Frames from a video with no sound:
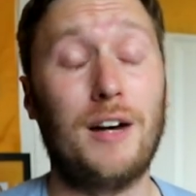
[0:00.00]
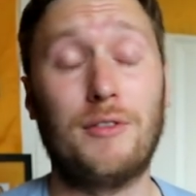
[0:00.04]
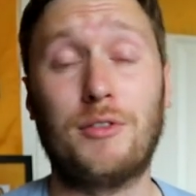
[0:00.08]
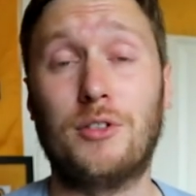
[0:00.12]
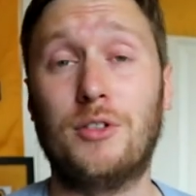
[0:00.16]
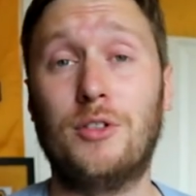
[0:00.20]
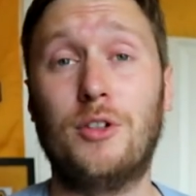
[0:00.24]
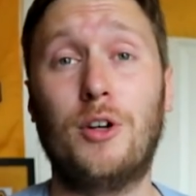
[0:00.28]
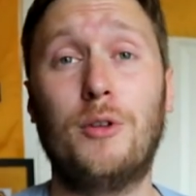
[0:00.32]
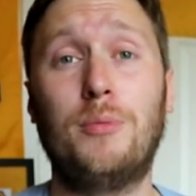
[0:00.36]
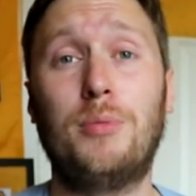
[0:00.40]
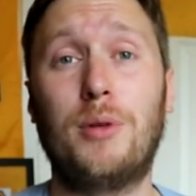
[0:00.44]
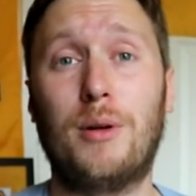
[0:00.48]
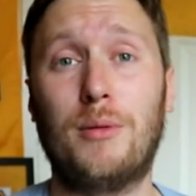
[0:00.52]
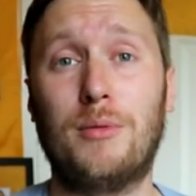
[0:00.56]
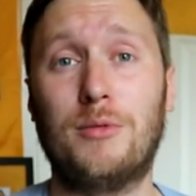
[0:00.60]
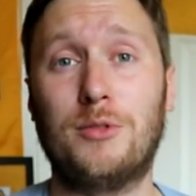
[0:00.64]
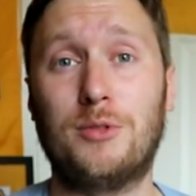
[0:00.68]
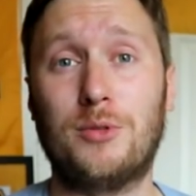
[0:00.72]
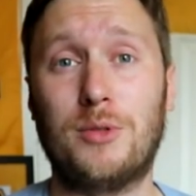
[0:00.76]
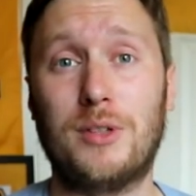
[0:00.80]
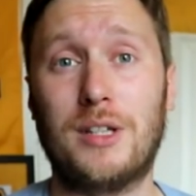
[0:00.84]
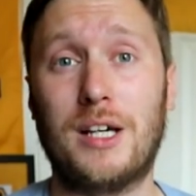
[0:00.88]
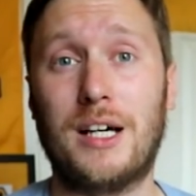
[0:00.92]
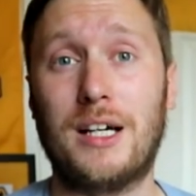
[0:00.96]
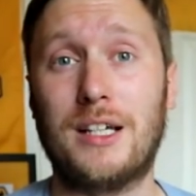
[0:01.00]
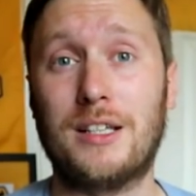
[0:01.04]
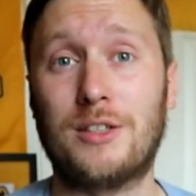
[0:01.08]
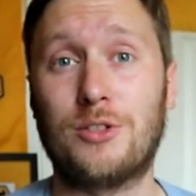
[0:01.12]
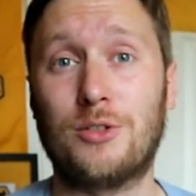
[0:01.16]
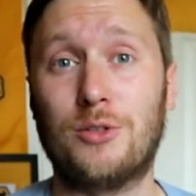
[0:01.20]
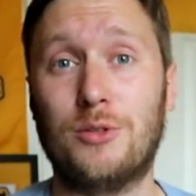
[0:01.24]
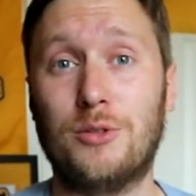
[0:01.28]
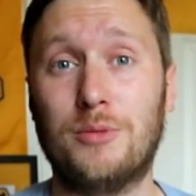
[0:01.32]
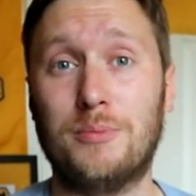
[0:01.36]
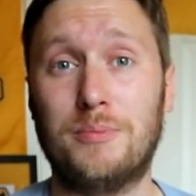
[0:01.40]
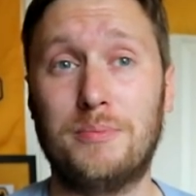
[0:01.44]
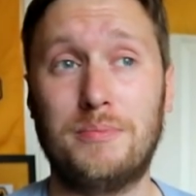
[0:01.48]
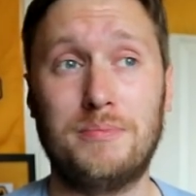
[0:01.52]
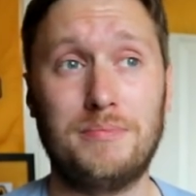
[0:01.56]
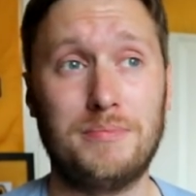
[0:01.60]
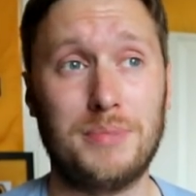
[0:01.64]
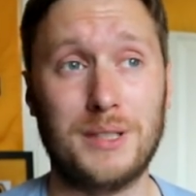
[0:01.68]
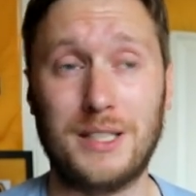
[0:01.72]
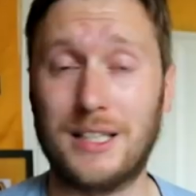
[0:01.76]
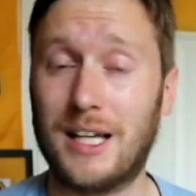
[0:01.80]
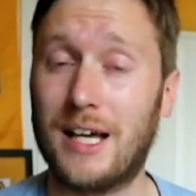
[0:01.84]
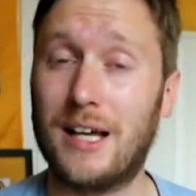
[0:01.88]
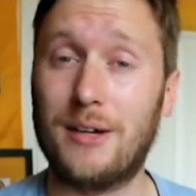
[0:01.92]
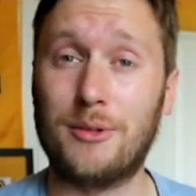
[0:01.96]
I've got no problems with that at all.
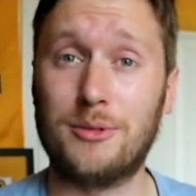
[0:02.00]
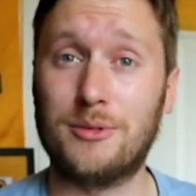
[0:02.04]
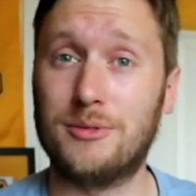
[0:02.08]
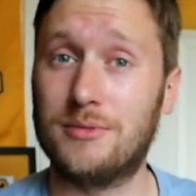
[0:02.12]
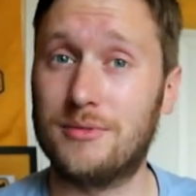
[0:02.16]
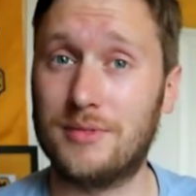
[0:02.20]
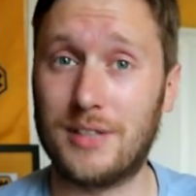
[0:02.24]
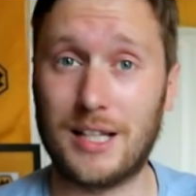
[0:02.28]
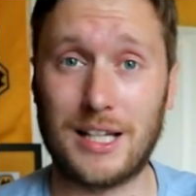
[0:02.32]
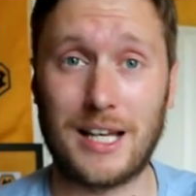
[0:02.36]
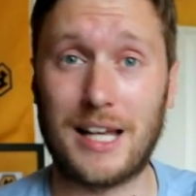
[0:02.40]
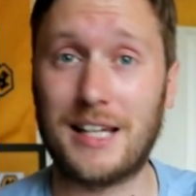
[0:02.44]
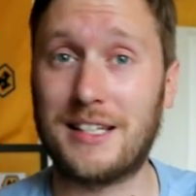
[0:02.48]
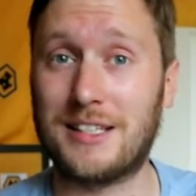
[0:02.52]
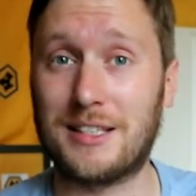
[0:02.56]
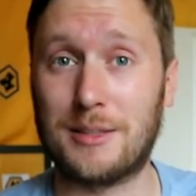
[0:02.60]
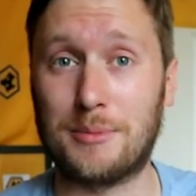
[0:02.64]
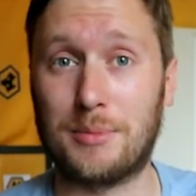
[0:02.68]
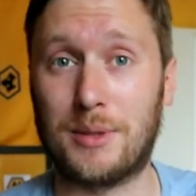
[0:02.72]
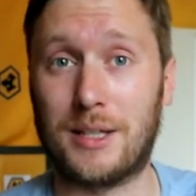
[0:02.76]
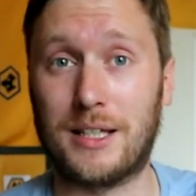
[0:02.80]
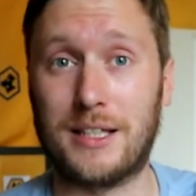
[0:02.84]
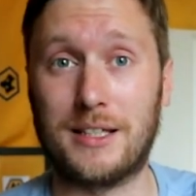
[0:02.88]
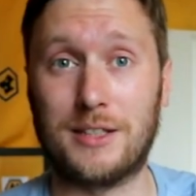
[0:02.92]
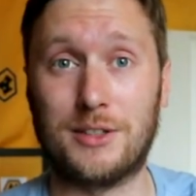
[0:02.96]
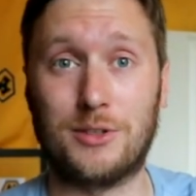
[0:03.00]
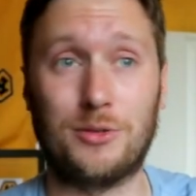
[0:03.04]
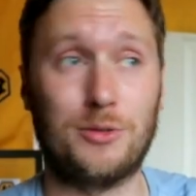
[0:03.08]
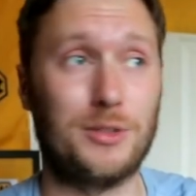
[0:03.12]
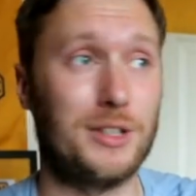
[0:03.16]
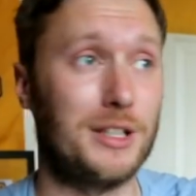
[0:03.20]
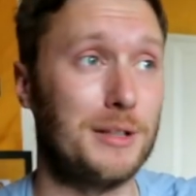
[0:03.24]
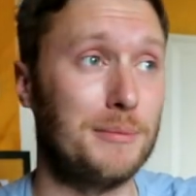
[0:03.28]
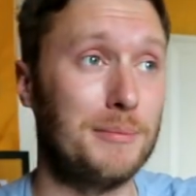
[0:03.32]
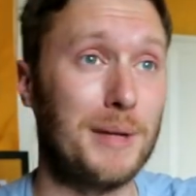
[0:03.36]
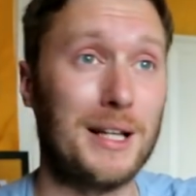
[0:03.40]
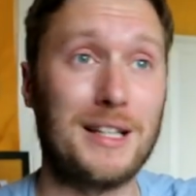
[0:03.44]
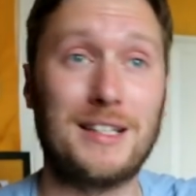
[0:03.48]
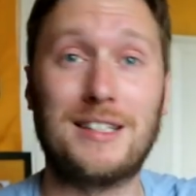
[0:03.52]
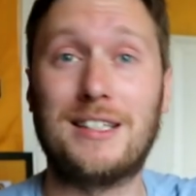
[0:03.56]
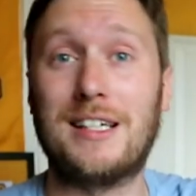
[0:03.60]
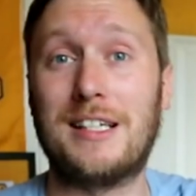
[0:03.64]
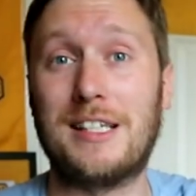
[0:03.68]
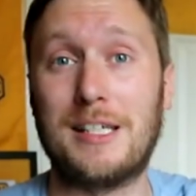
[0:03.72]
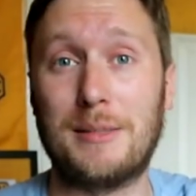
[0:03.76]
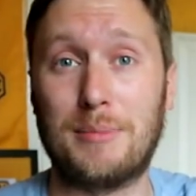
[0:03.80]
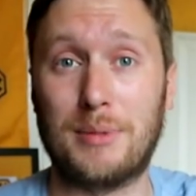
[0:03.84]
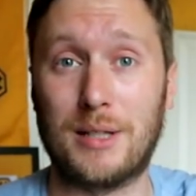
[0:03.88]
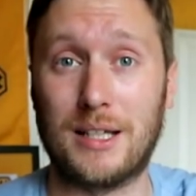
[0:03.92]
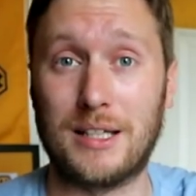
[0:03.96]
But now they're Leicester players or they're Man
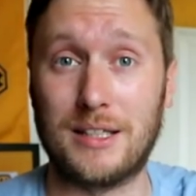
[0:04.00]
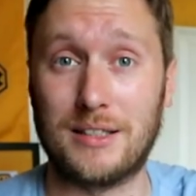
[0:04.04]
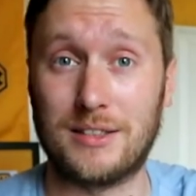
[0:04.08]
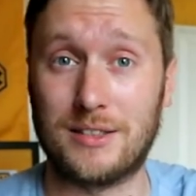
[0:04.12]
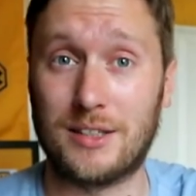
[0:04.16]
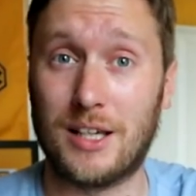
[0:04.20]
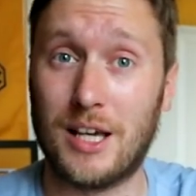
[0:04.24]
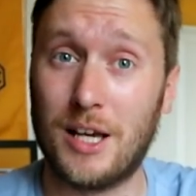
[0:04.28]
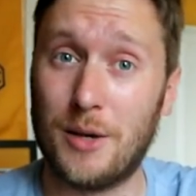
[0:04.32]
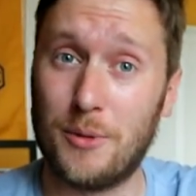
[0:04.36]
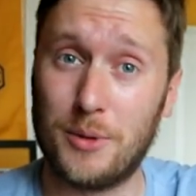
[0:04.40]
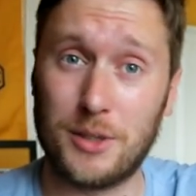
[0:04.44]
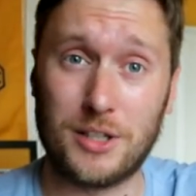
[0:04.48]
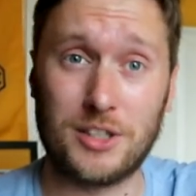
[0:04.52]
City players.